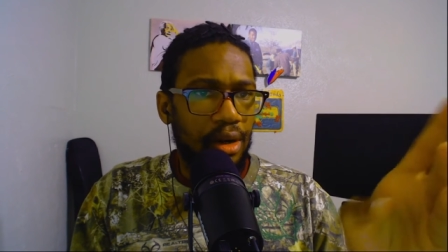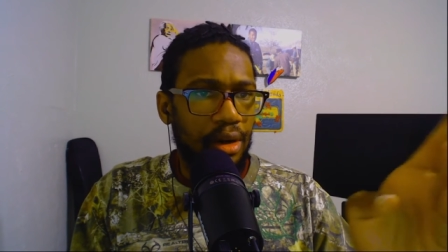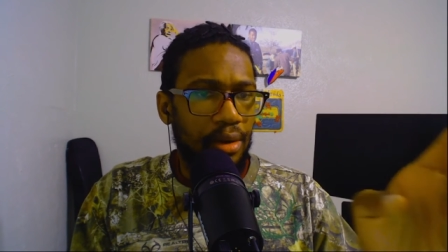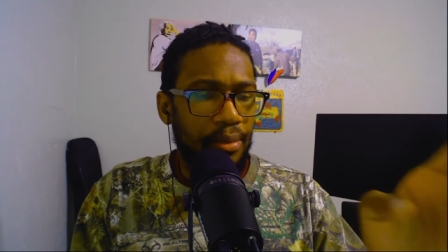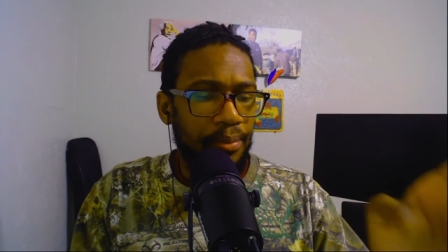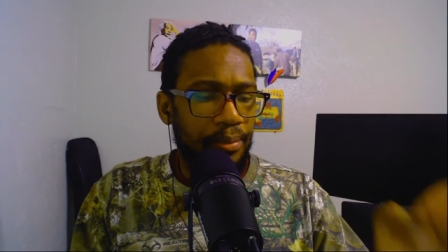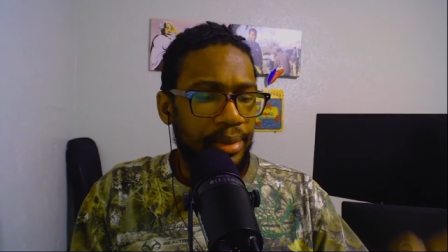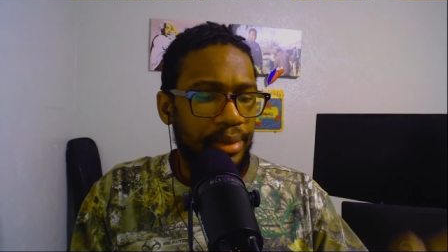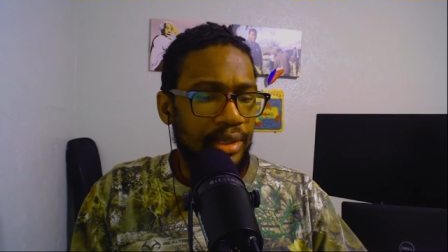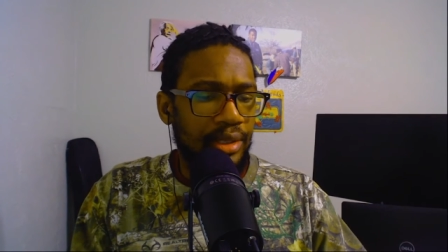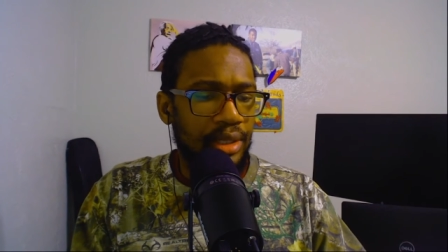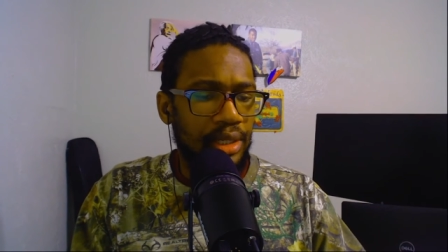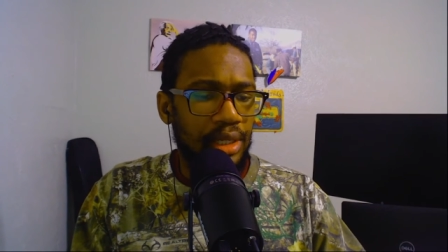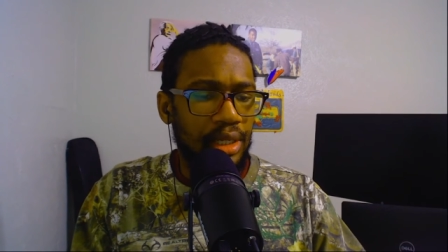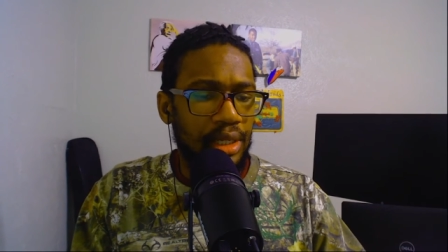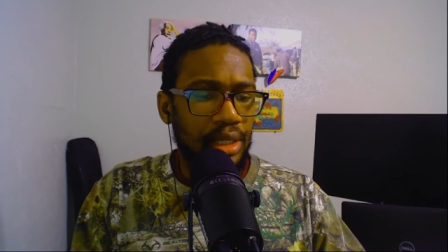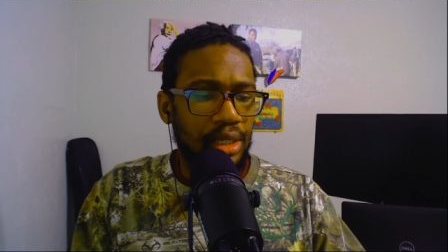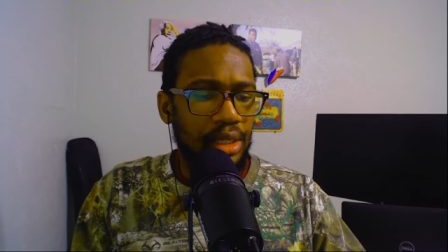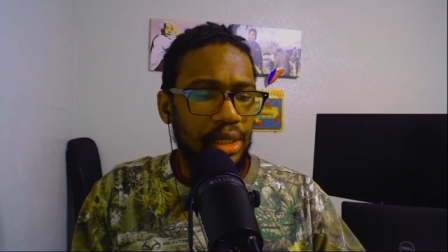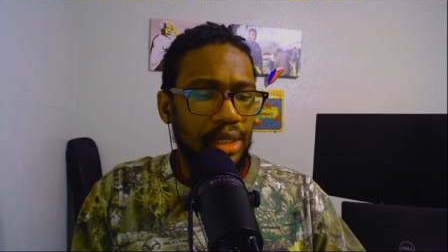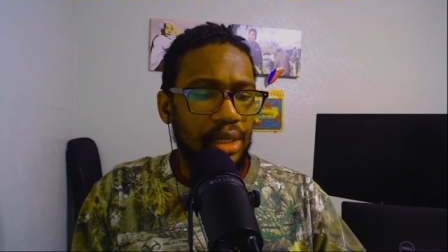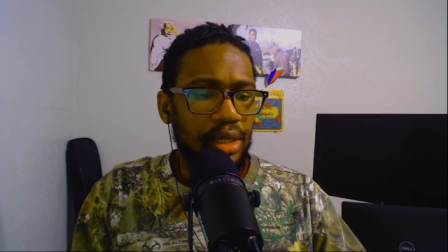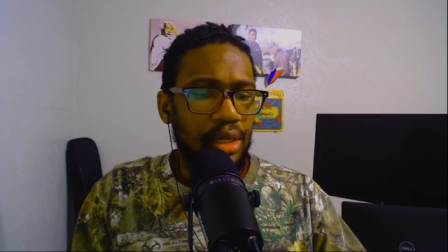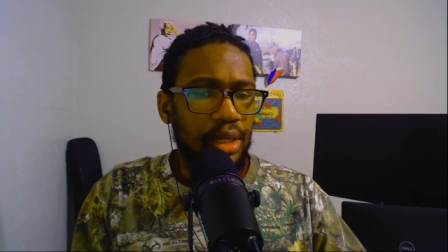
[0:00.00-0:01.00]

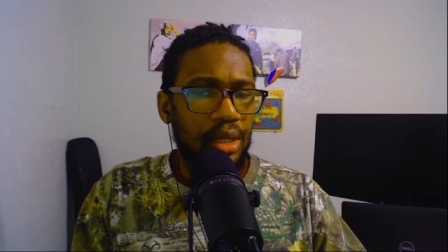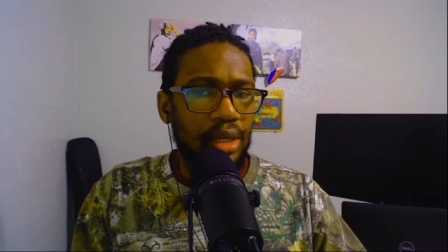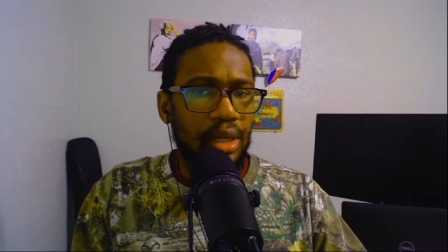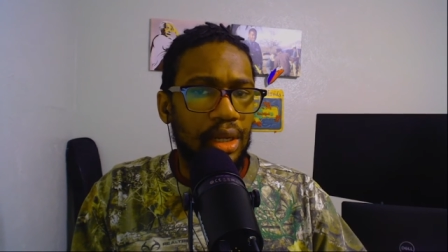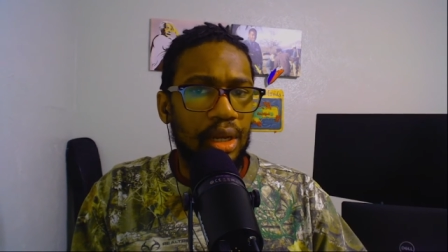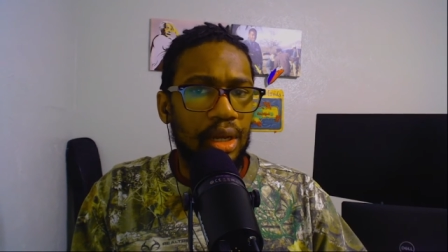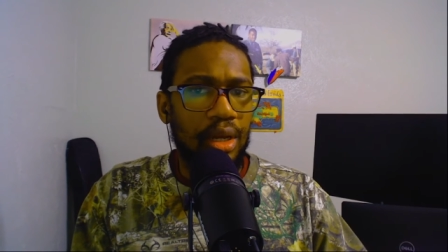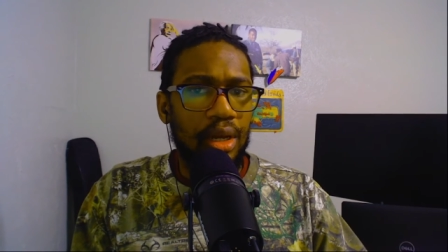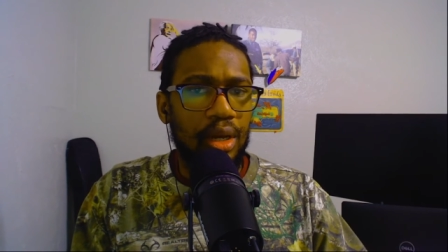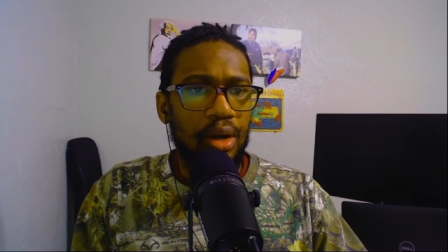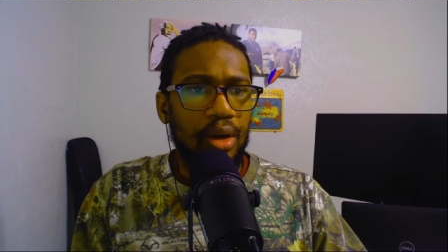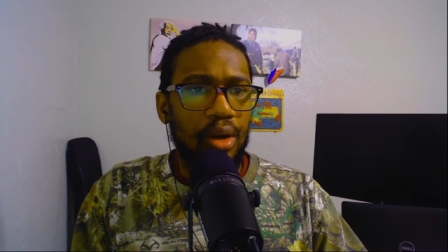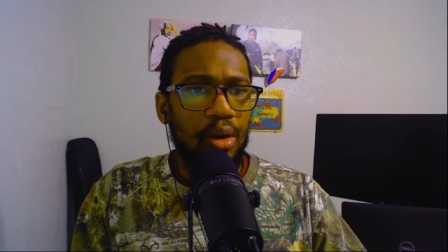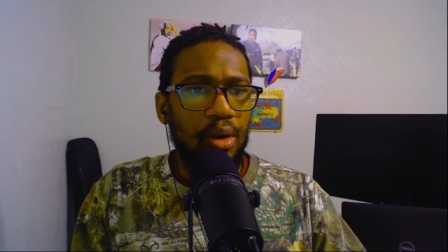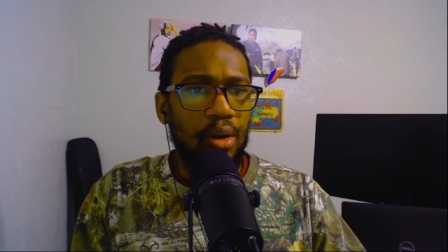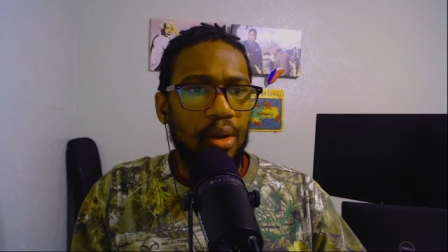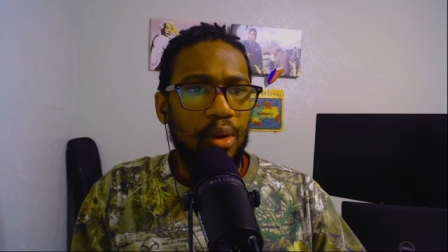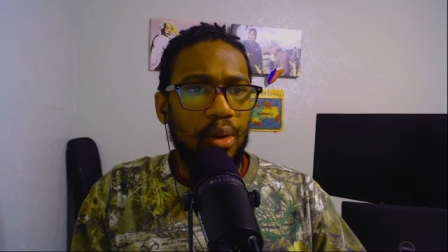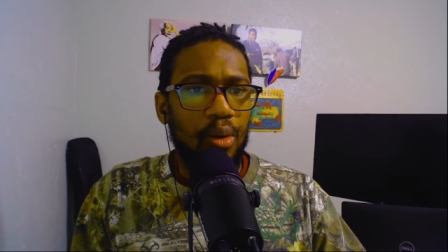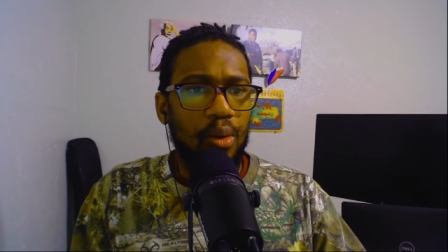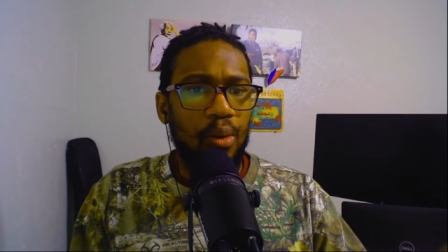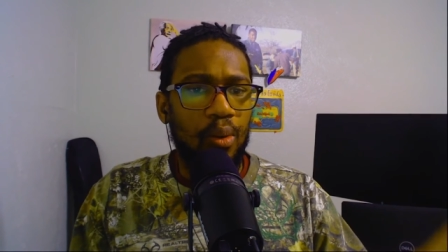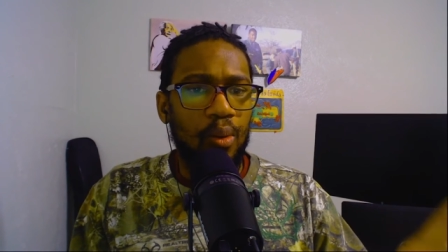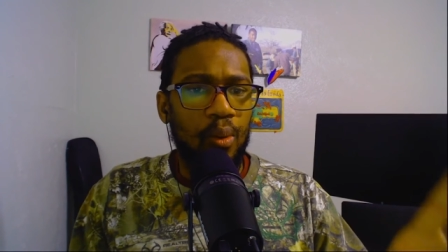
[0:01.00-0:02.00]
basically
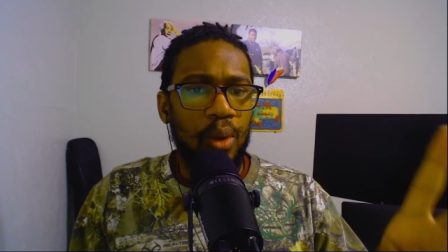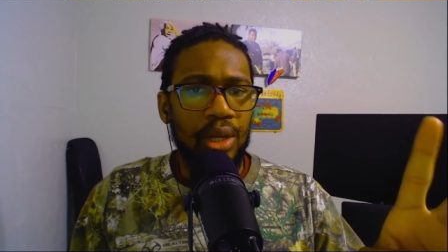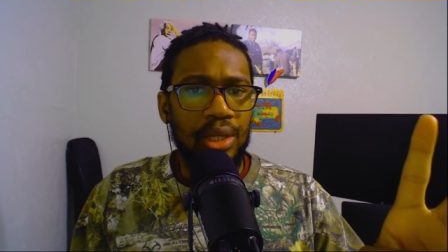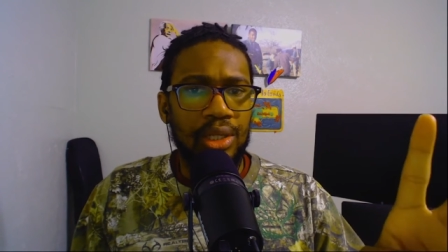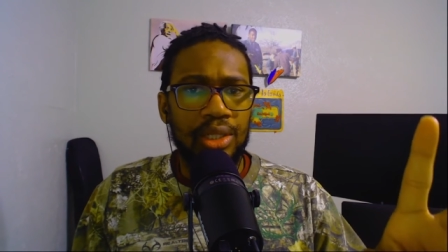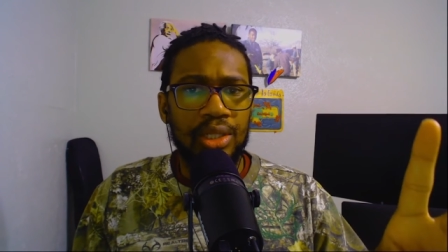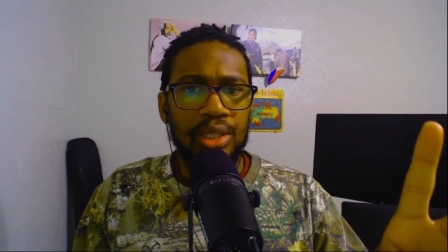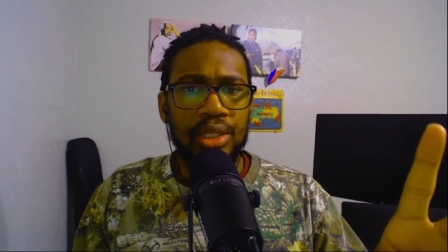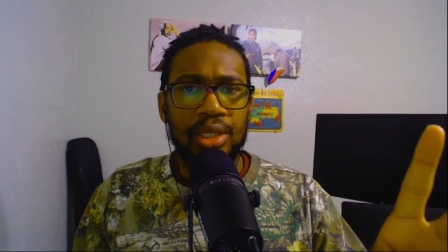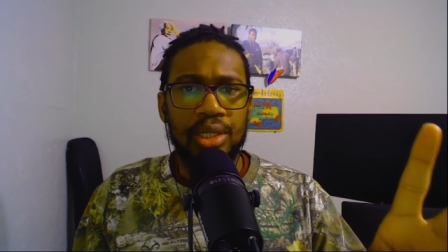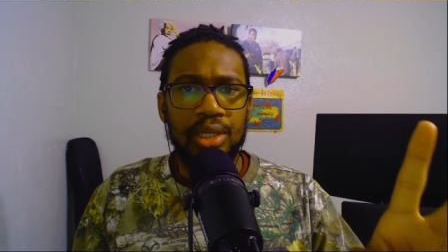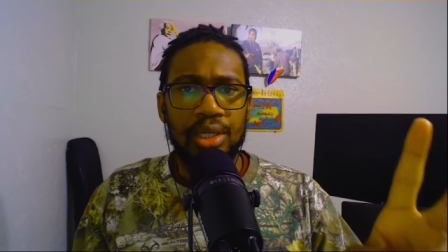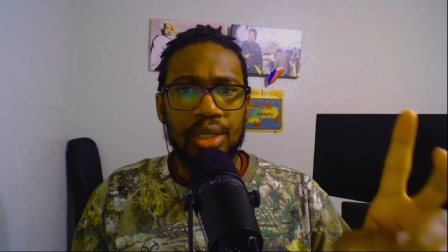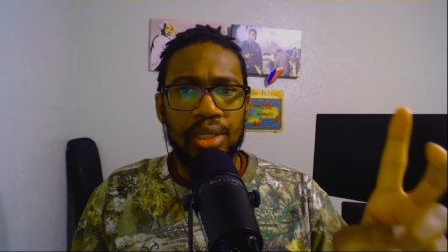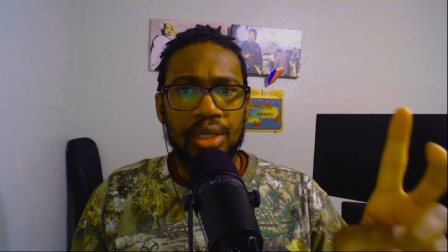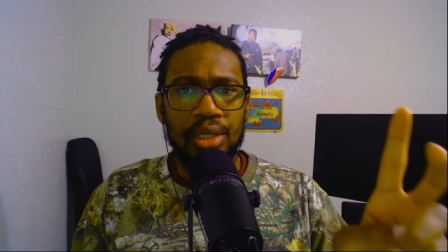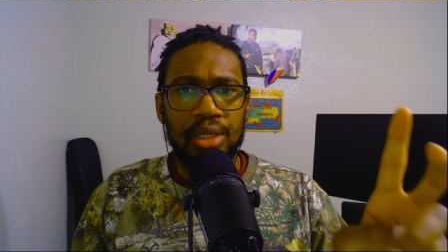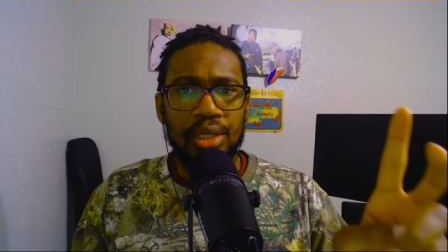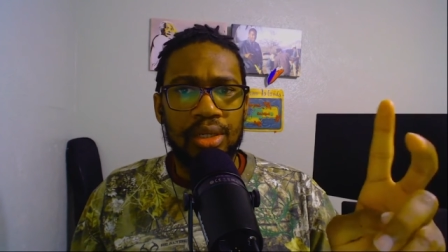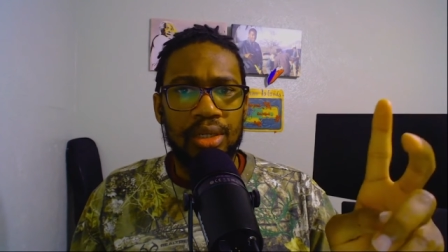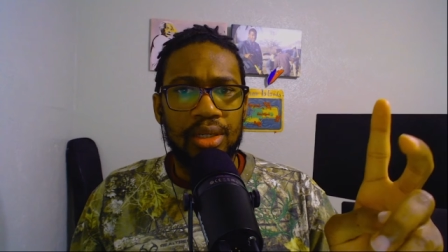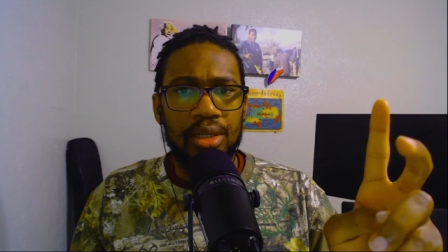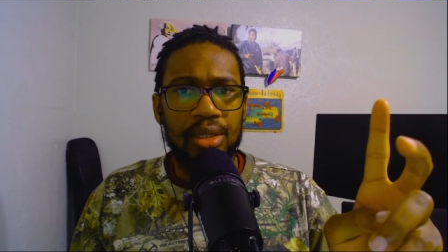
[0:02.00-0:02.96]
what the